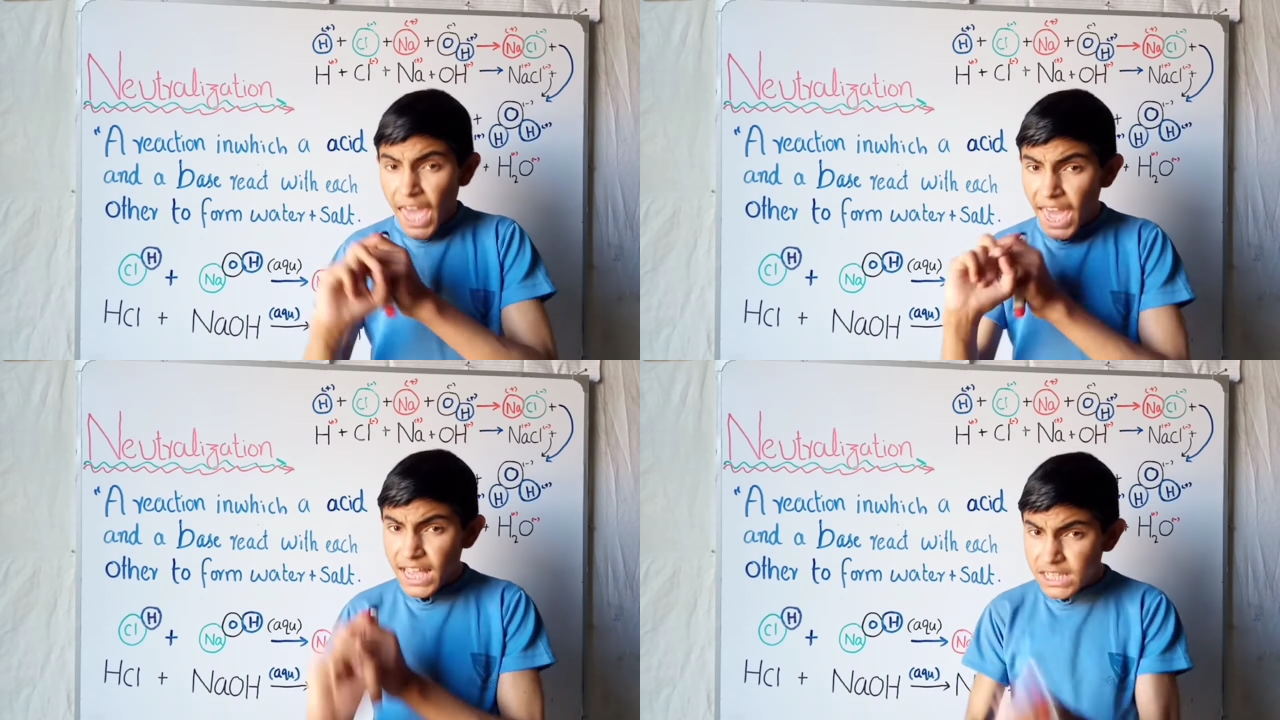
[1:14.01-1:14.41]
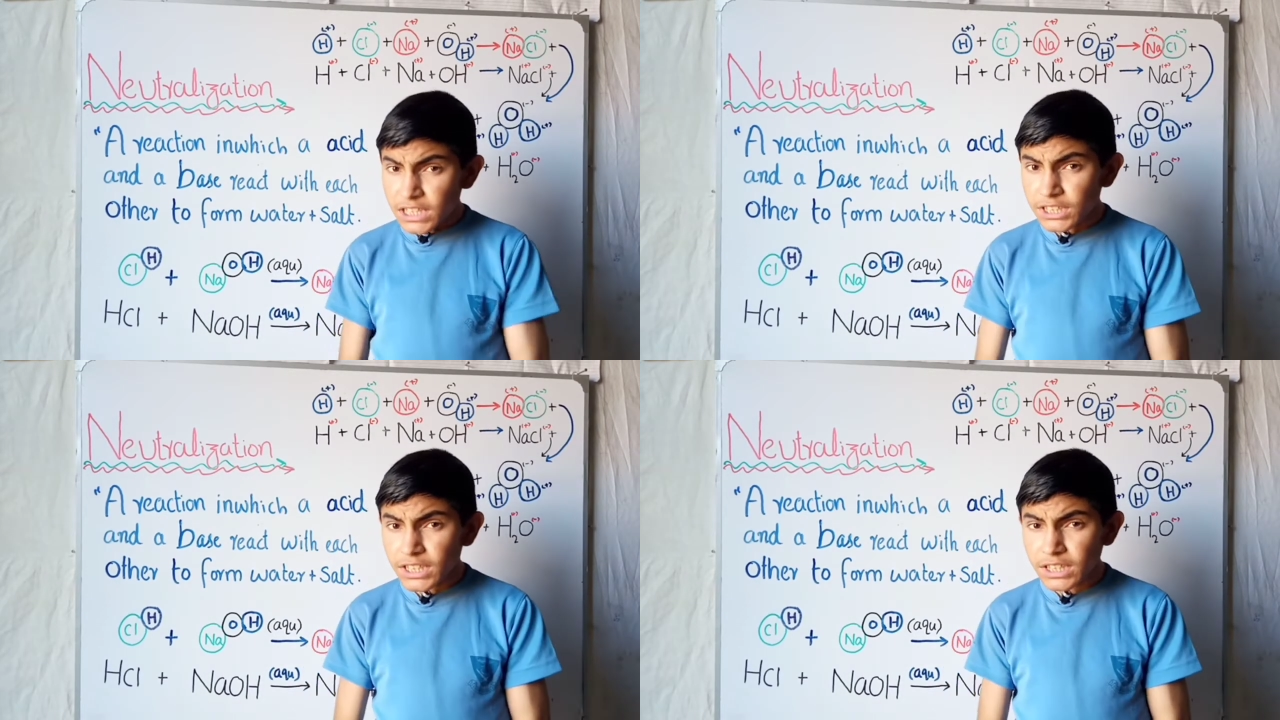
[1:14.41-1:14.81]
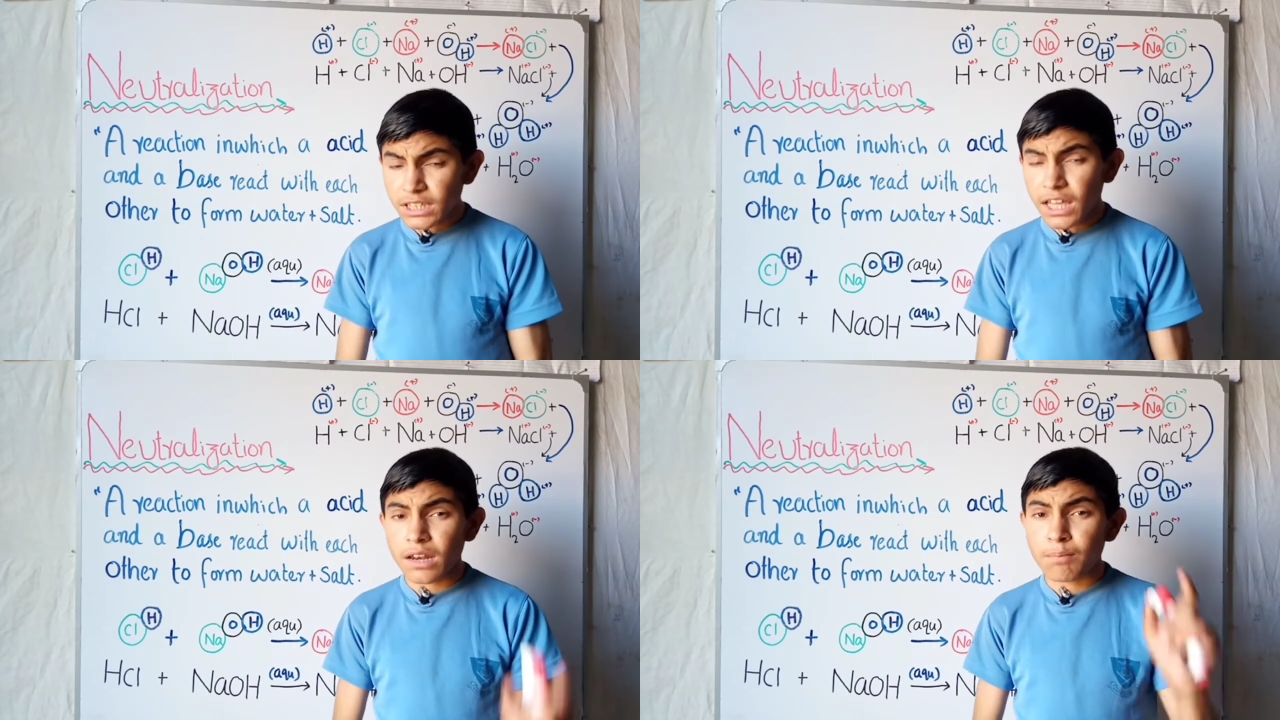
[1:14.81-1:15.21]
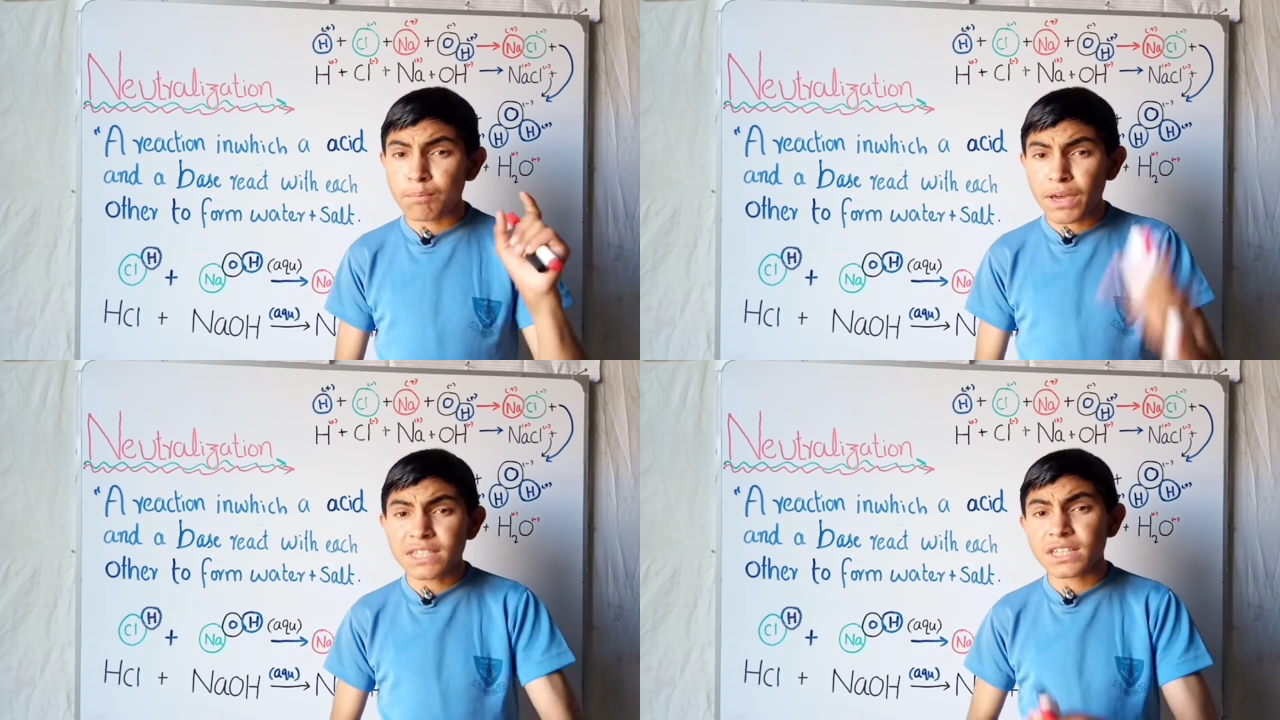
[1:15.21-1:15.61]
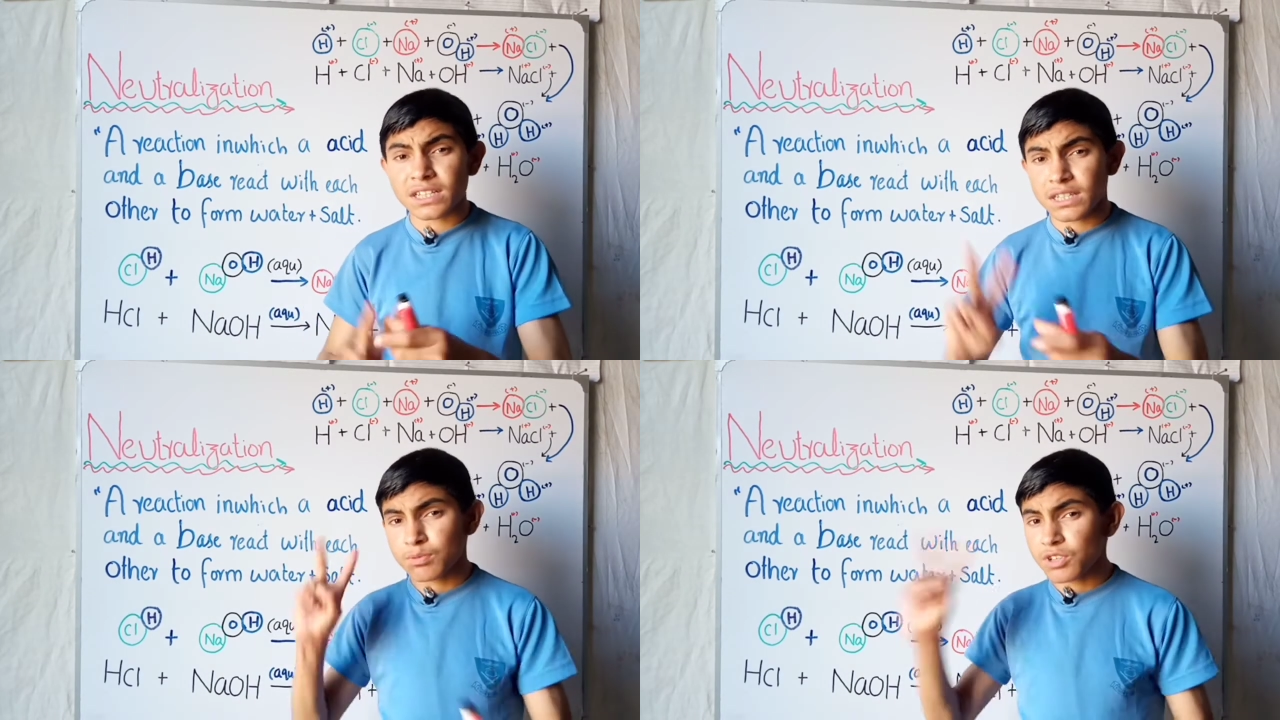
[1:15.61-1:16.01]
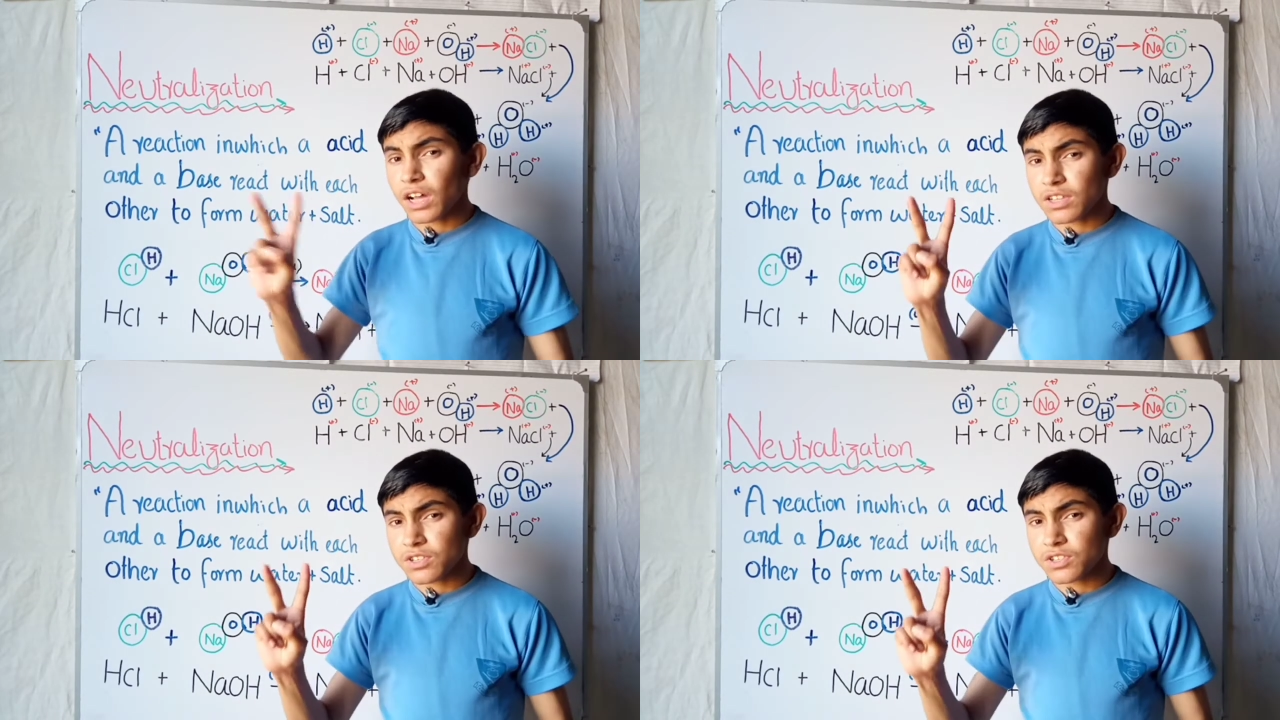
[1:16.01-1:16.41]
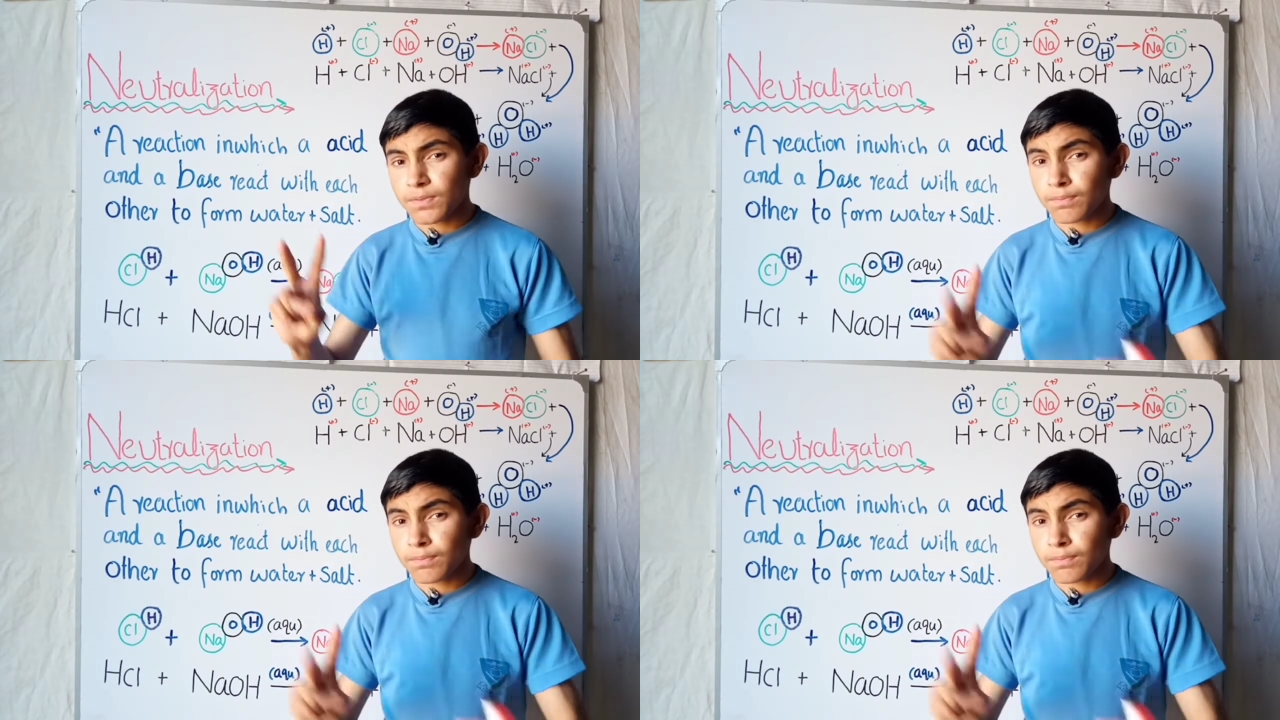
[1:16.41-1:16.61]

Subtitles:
acidic and basic substance,